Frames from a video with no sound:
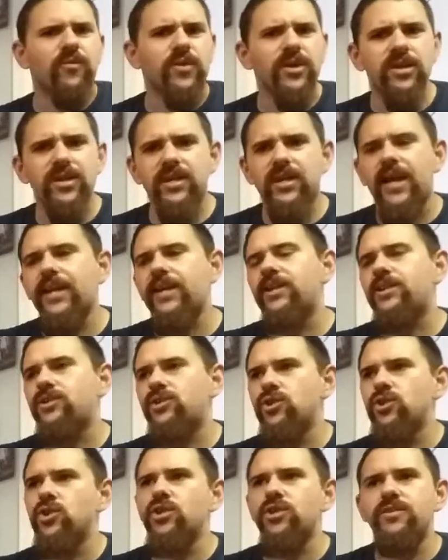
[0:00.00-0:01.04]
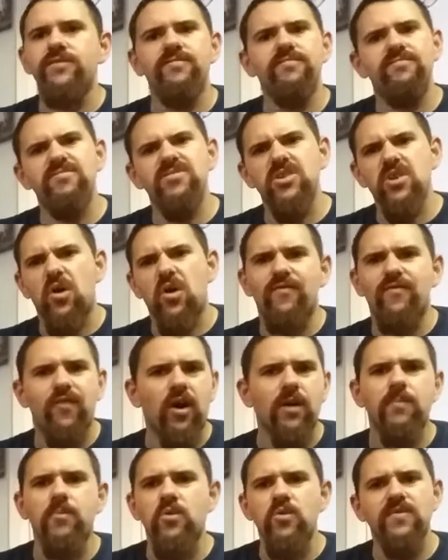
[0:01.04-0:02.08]
really good,
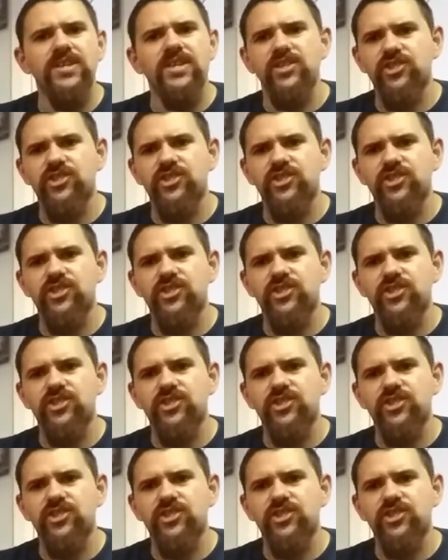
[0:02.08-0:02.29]
fun movie.